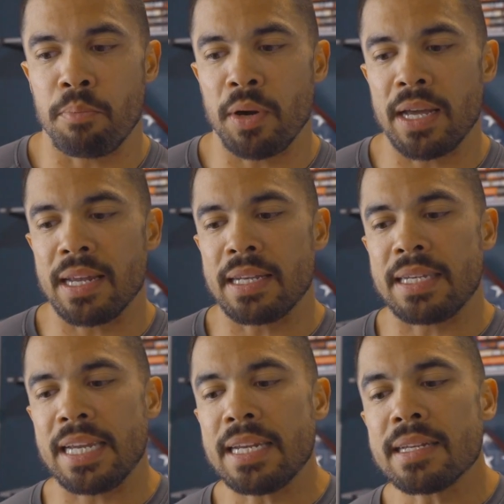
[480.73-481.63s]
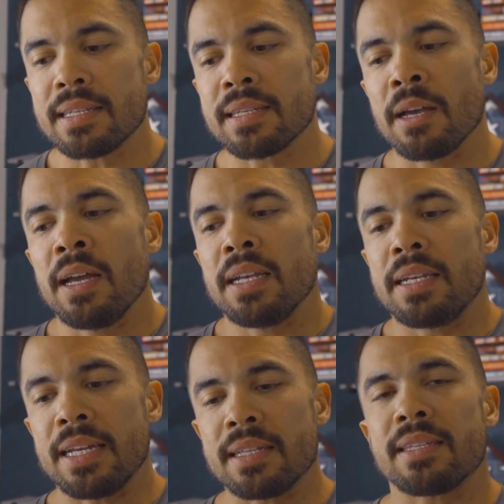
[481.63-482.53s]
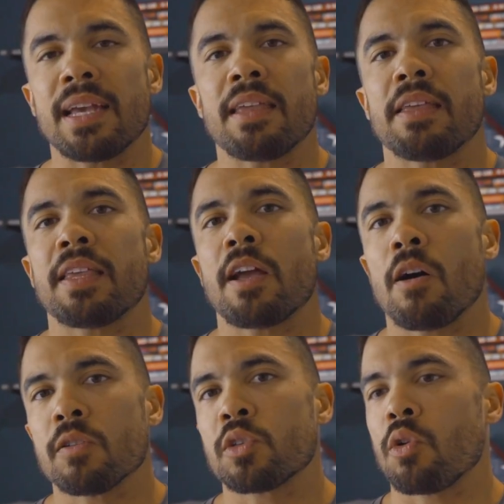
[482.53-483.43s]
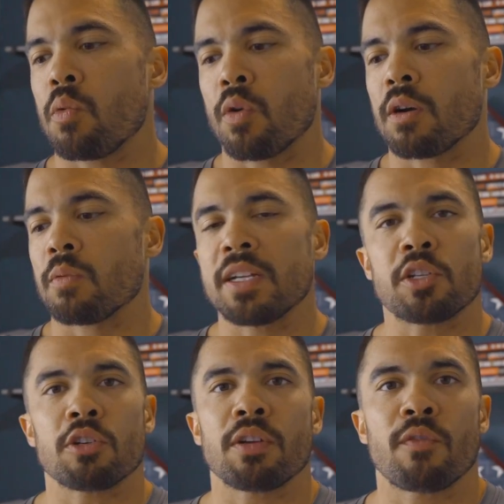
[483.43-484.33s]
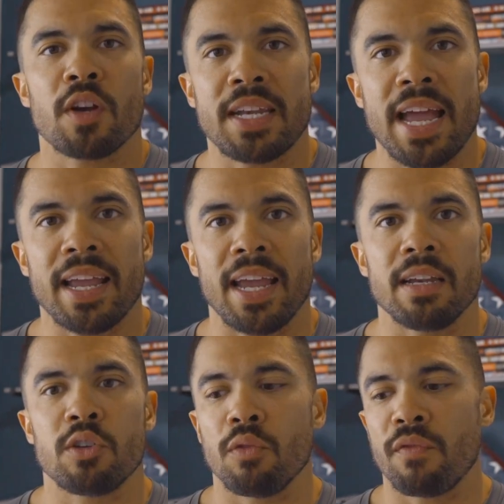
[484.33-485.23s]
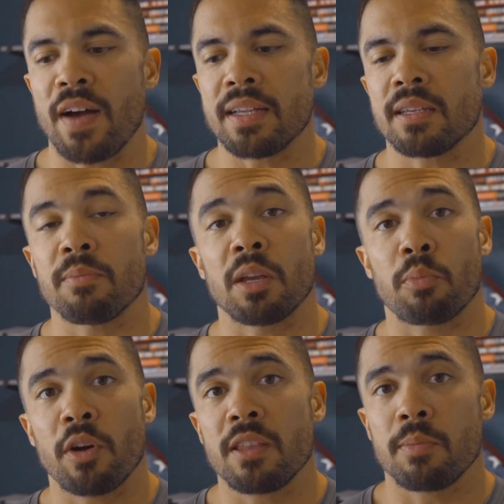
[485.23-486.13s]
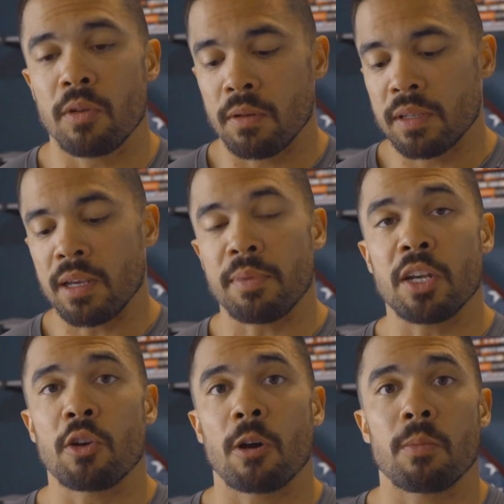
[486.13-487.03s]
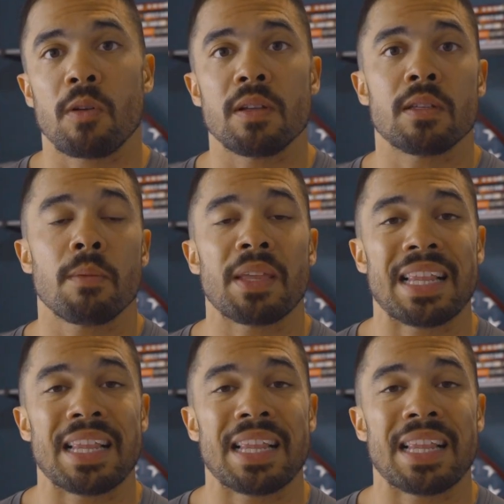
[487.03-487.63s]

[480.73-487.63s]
but Adidas did say that they also were researching for a decade to find something breathable, something durable, and something